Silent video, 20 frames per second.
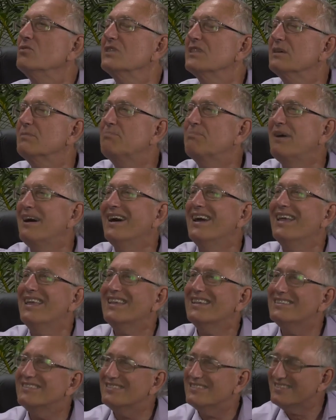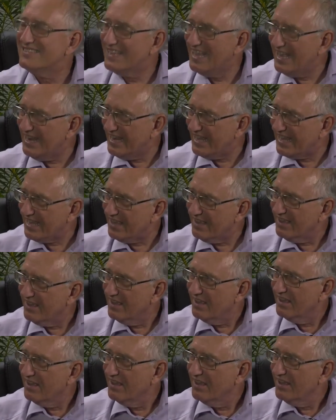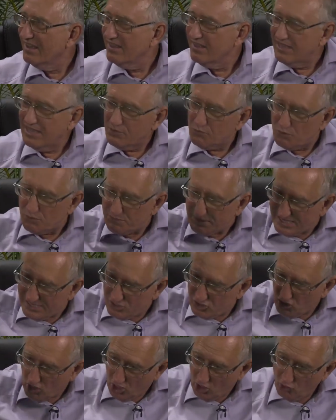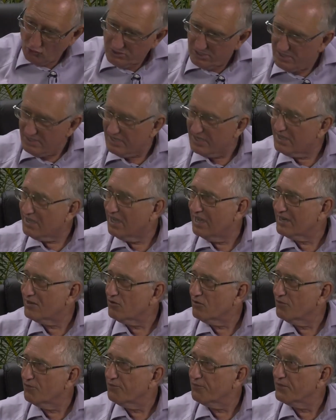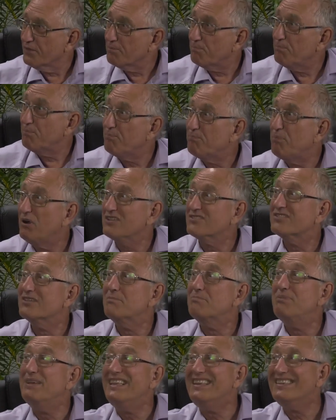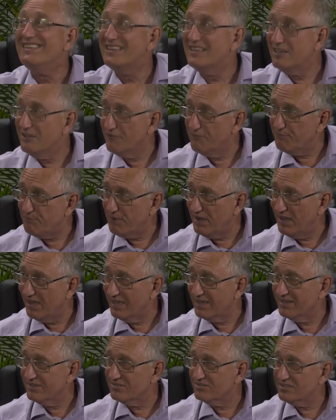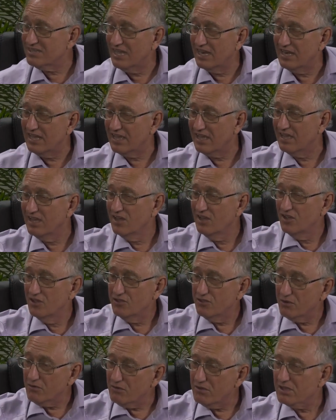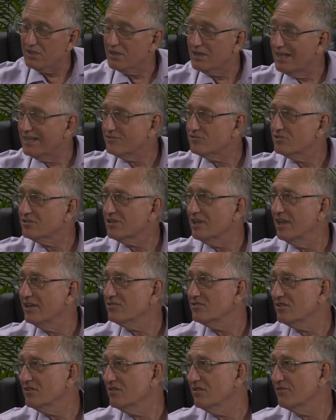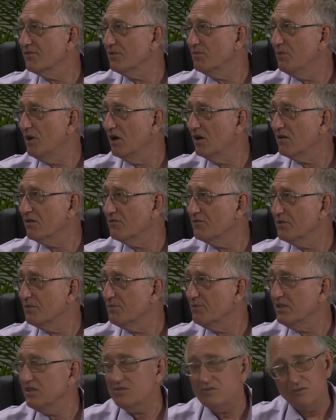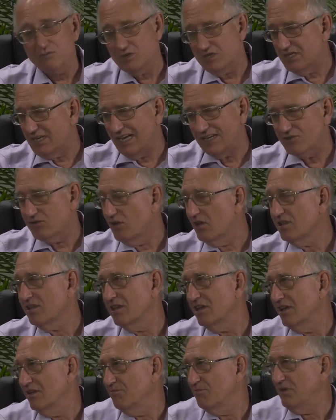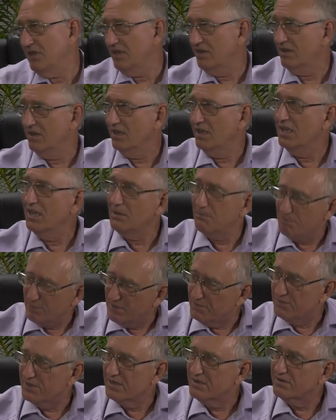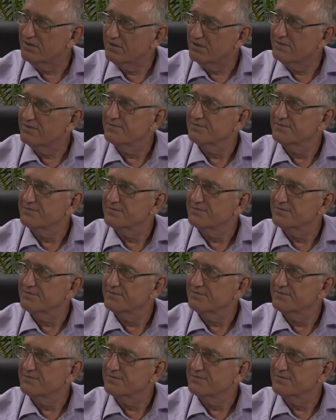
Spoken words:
with the buying and selling that will be totally cut off the possibility of buying and selling through the legislation of the mark of the beast, which has not yet been implemented.